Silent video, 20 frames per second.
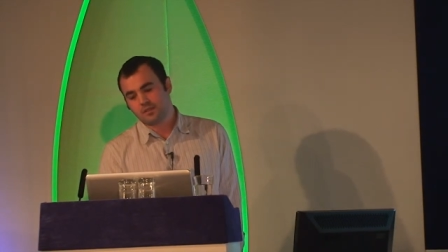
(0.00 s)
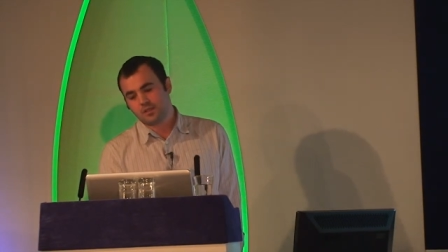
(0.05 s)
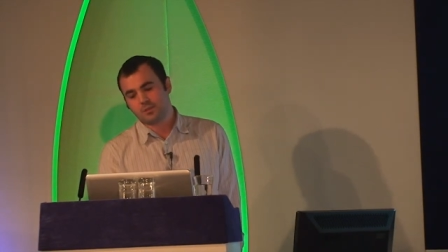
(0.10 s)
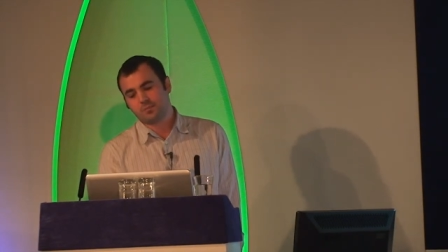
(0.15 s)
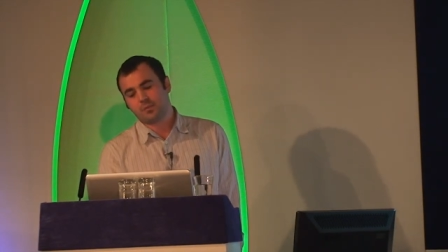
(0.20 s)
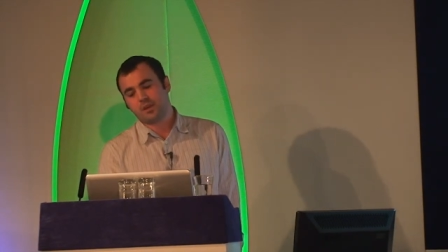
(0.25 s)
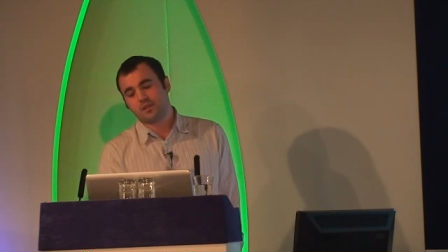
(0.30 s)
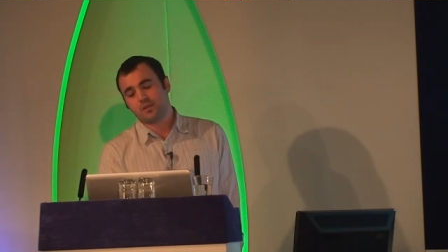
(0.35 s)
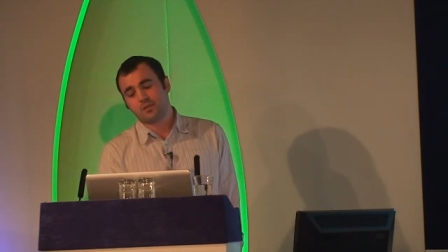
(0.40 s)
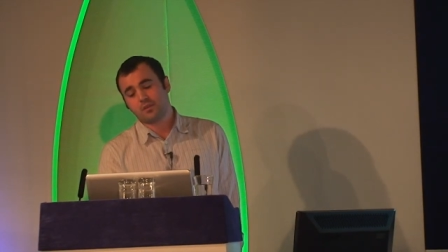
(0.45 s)
just
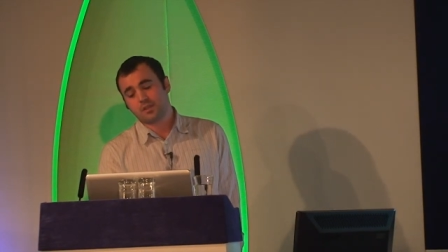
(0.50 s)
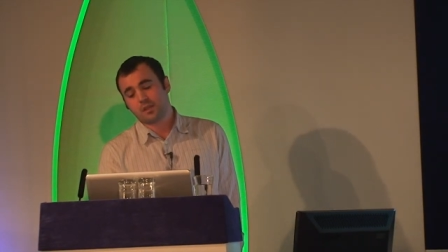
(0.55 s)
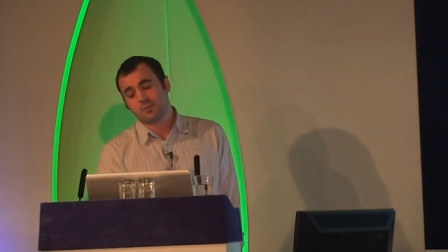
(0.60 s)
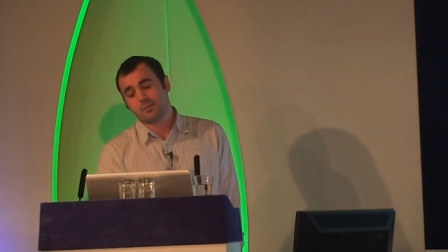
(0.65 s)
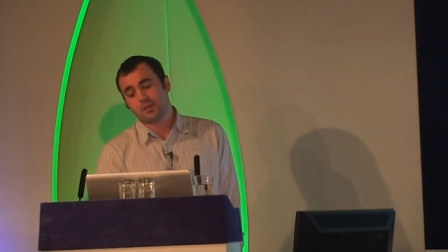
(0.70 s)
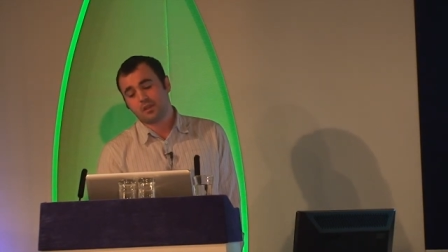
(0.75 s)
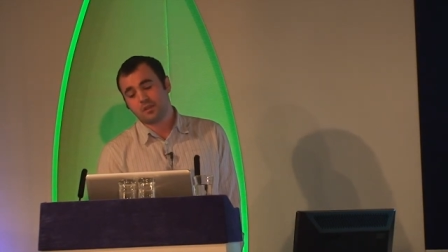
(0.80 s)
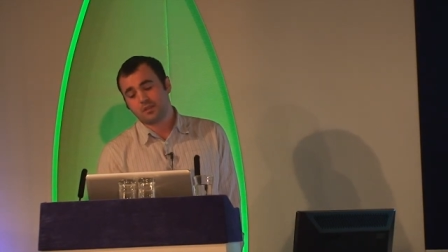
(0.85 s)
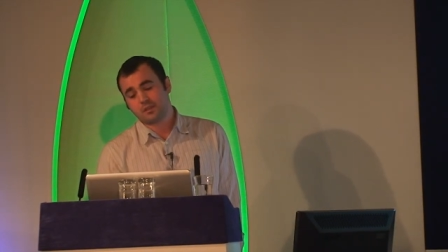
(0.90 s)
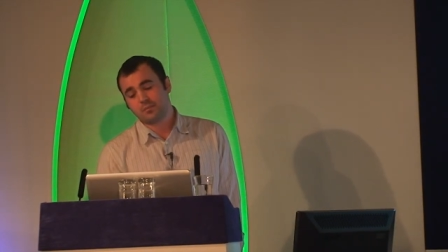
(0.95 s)
by doing
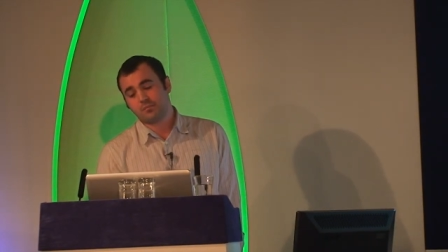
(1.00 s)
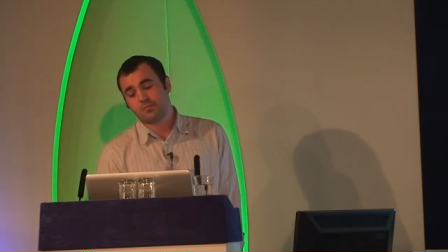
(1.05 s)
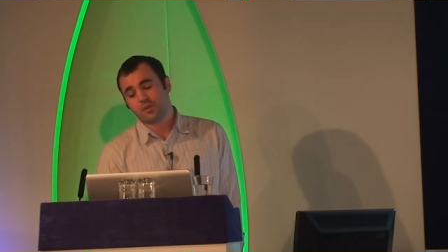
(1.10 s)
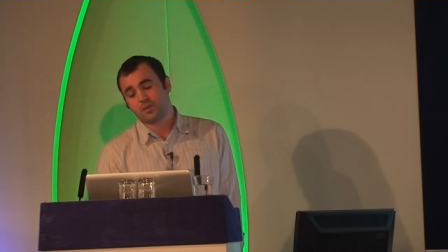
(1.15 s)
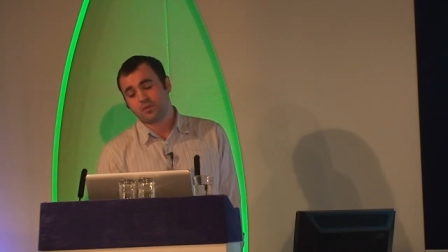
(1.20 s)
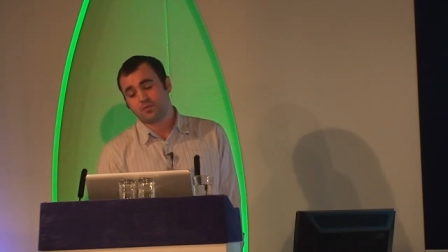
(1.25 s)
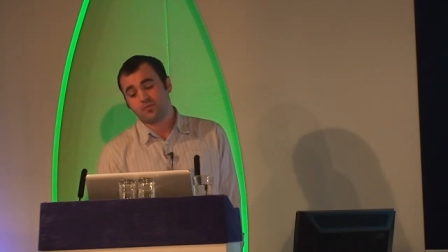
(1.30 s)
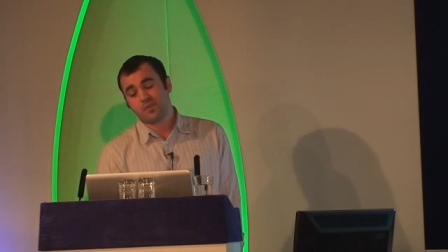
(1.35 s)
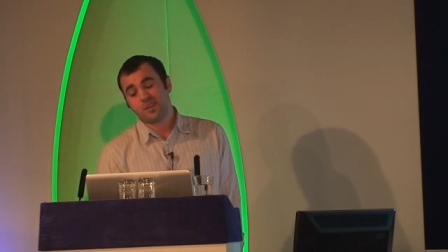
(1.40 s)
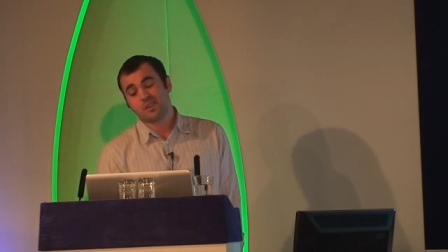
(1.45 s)
something as simple
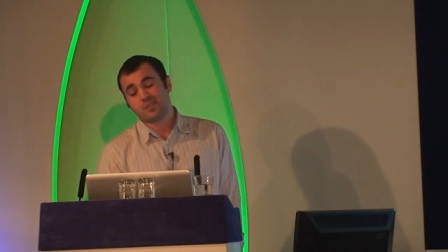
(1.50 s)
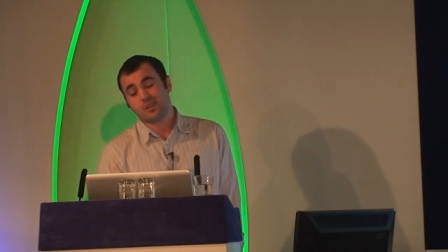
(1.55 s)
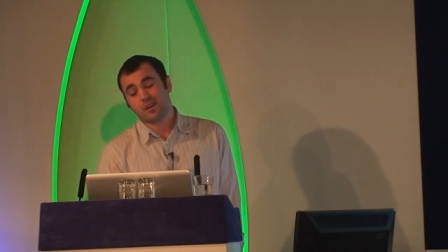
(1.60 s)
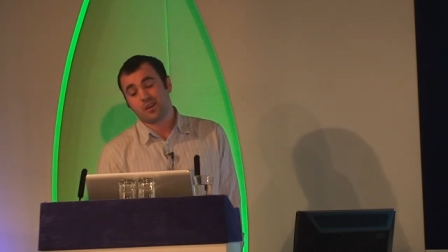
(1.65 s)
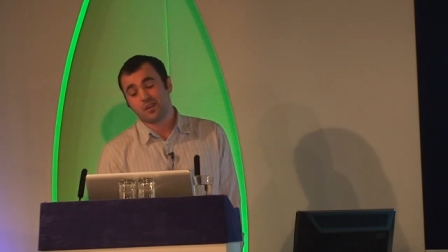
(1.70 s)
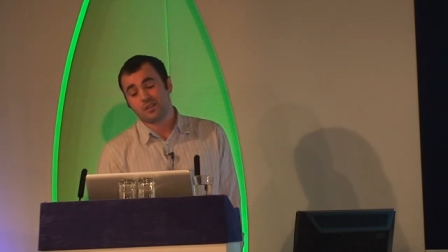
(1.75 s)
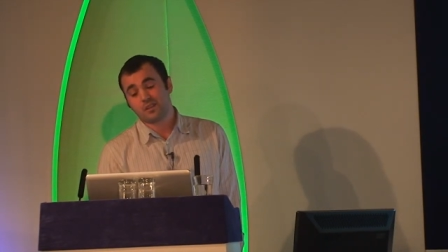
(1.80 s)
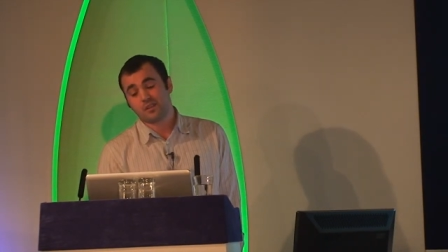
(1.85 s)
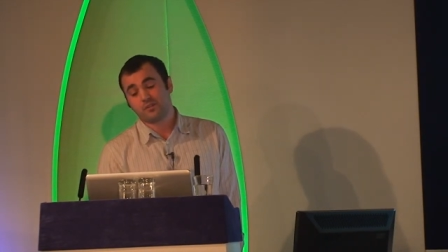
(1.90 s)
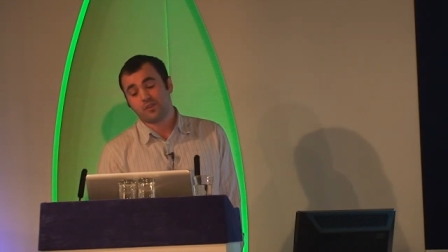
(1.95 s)
as
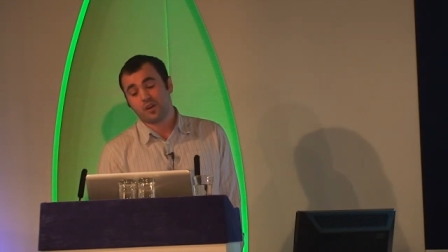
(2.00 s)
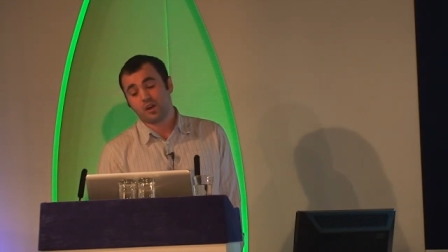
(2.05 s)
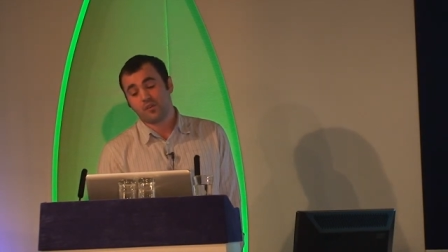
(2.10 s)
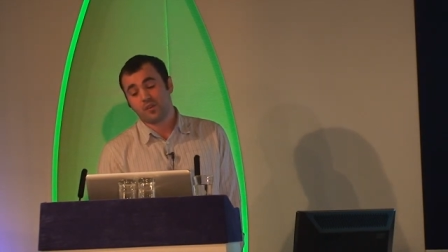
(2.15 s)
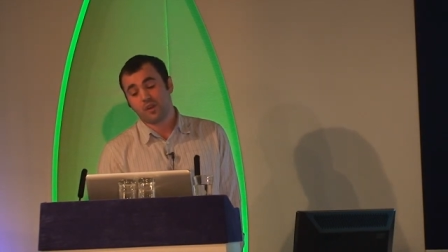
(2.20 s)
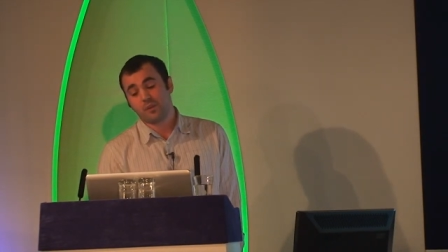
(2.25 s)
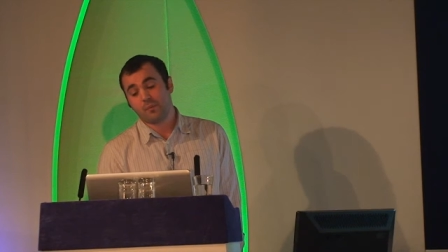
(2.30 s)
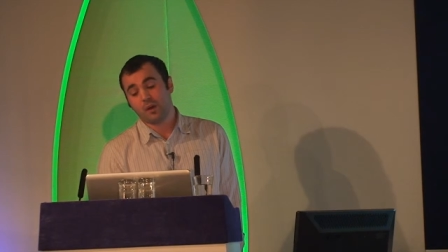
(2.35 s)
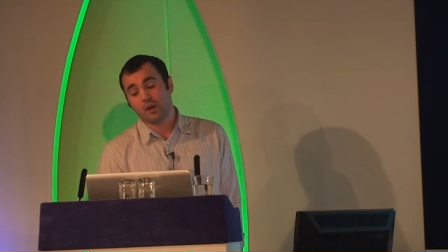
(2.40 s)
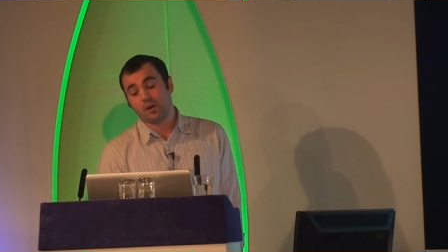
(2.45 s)
retargeting via
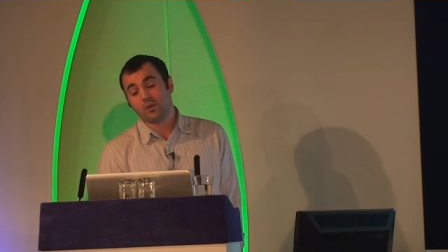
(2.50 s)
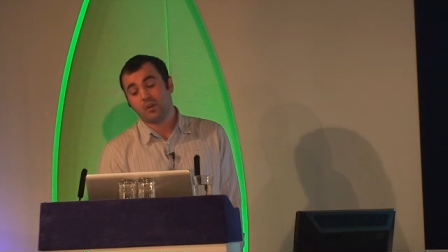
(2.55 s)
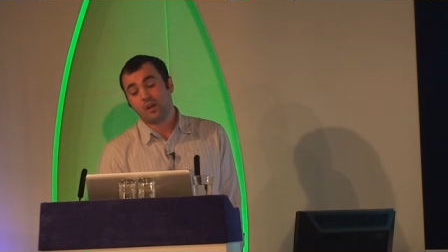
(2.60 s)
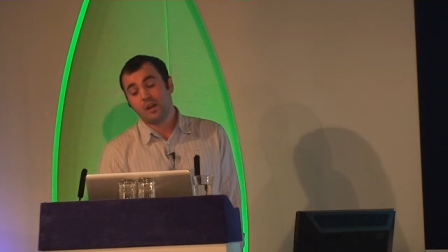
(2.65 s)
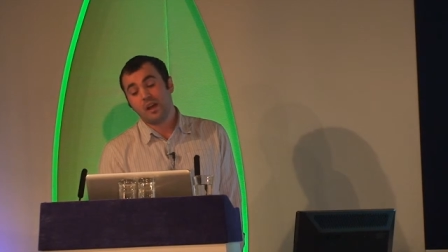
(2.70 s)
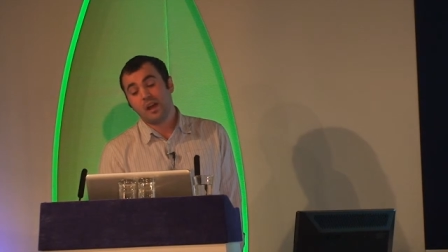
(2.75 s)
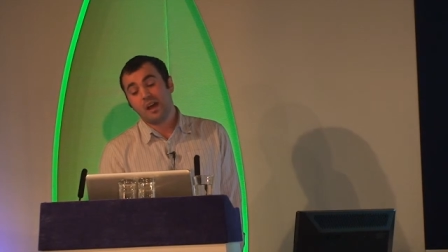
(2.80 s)
email,